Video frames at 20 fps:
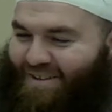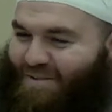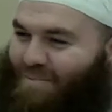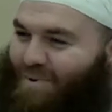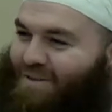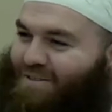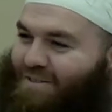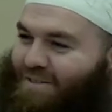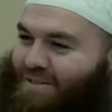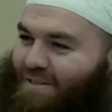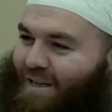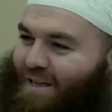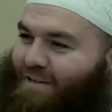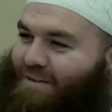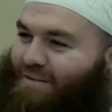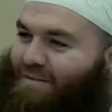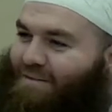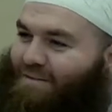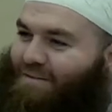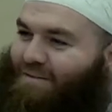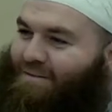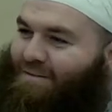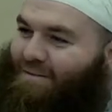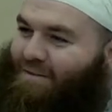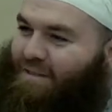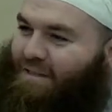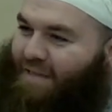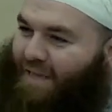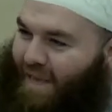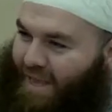Person's like,
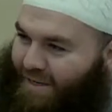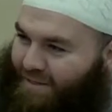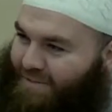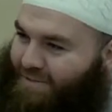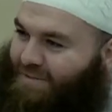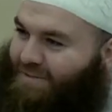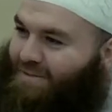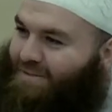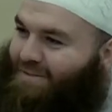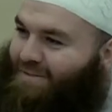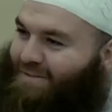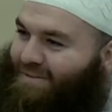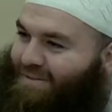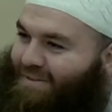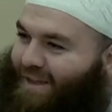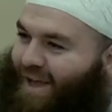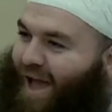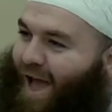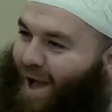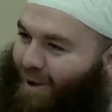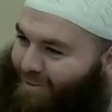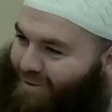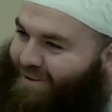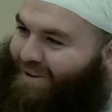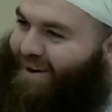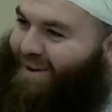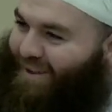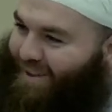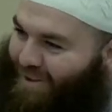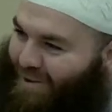yes. How can
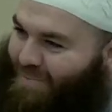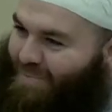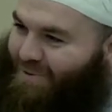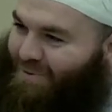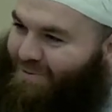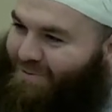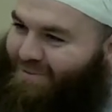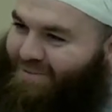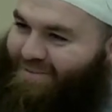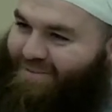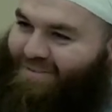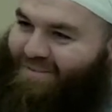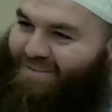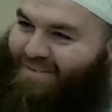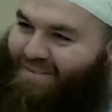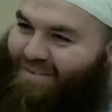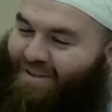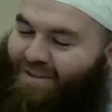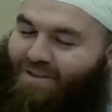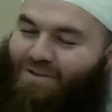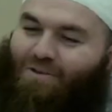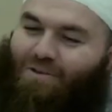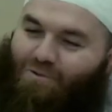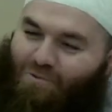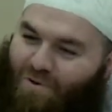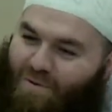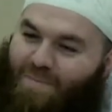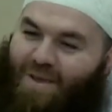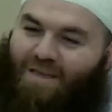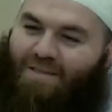I help you? You
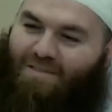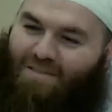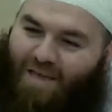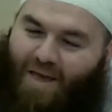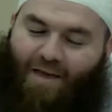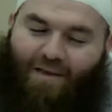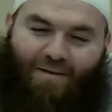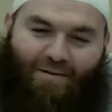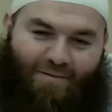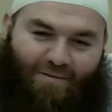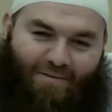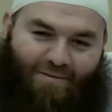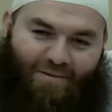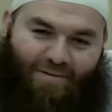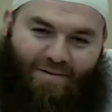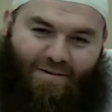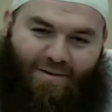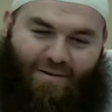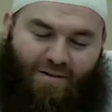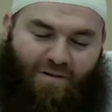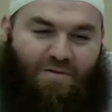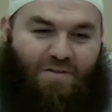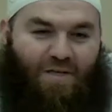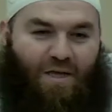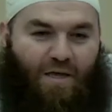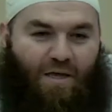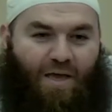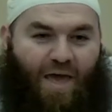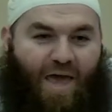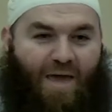remain silent. You
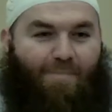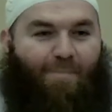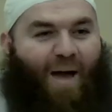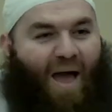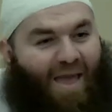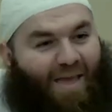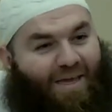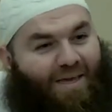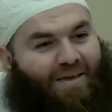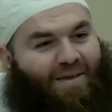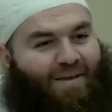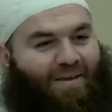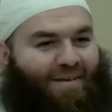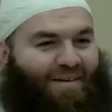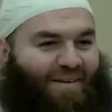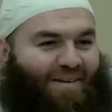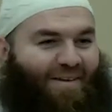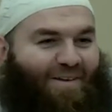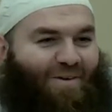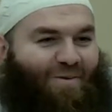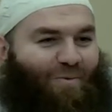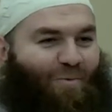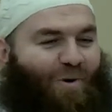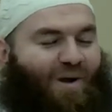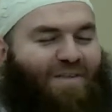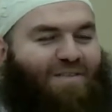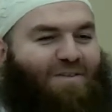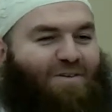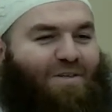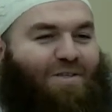say, hey, Mike.
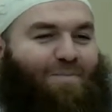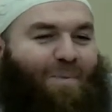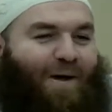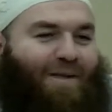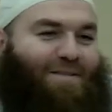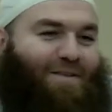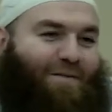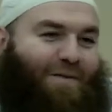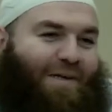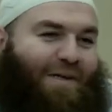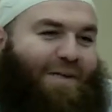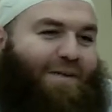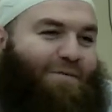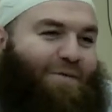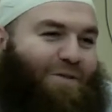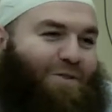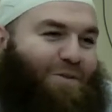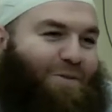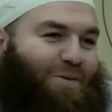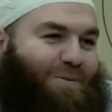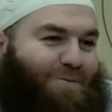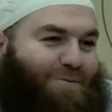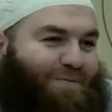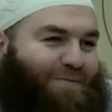What is the response of an individual?